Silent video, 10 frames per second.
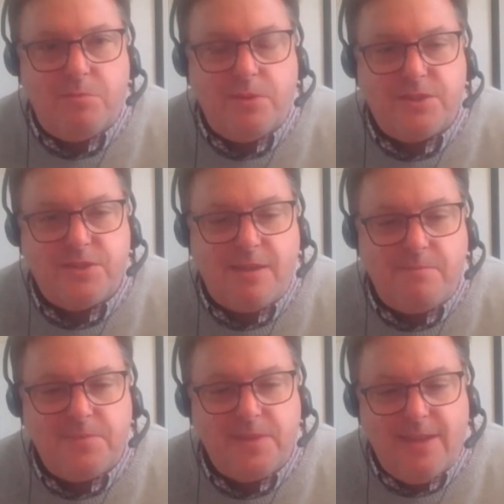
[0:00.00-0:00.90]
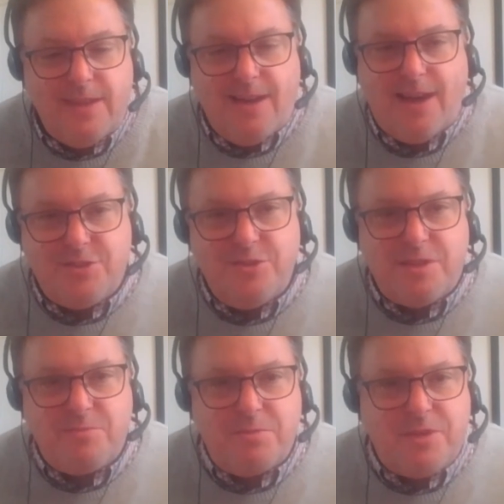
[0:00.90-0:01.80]
But I do
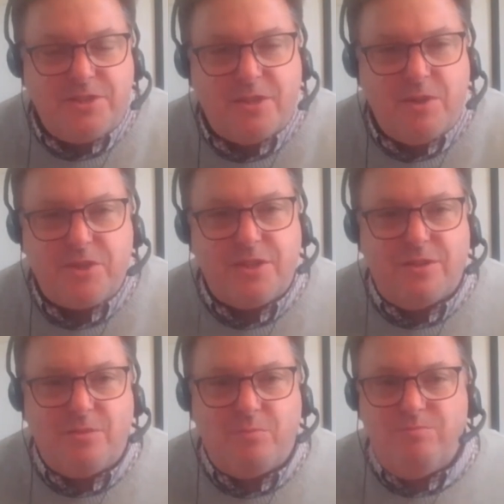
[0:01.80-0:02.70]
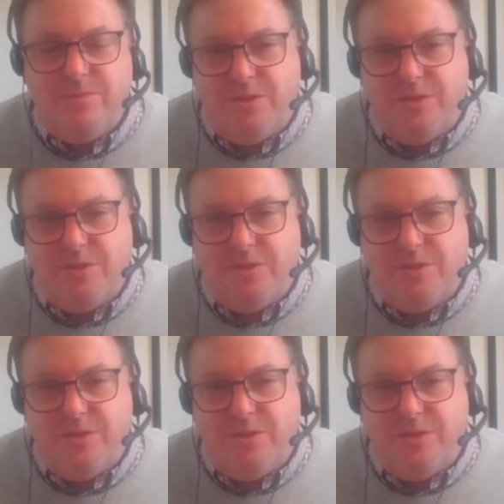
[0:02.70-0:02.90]
sometimes ask the question, God,